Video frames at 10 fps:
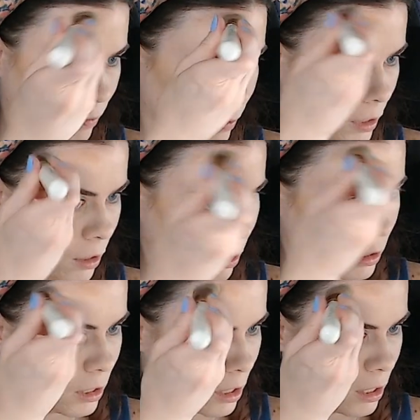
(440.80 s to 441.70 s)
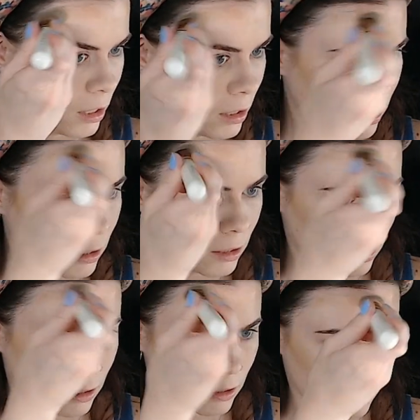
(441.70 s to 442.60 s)
And honestly, this,
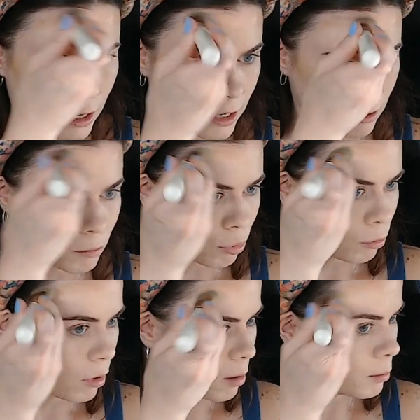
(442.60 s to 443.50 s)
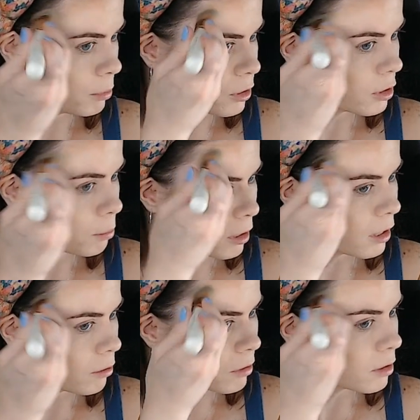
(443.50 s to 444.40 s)
I can probably just blend
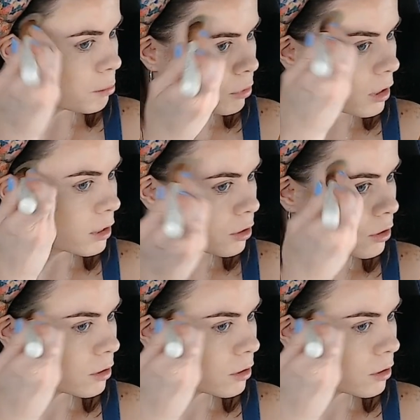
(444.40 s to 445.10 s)
out with the brush.